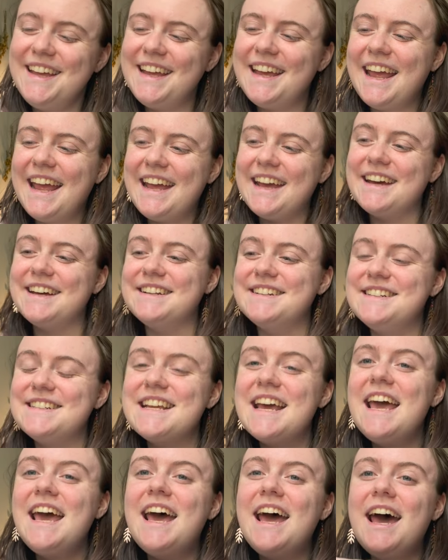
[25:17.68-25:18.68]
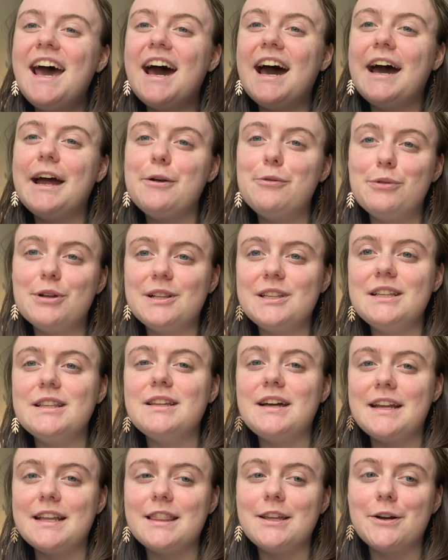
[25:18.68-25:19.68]
and I really
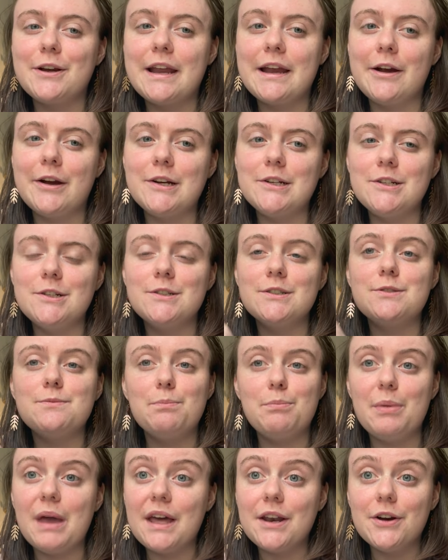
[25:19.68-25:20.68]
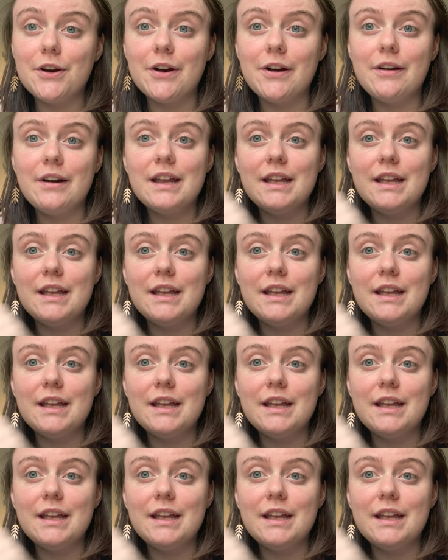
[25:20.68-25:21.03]
like their characters better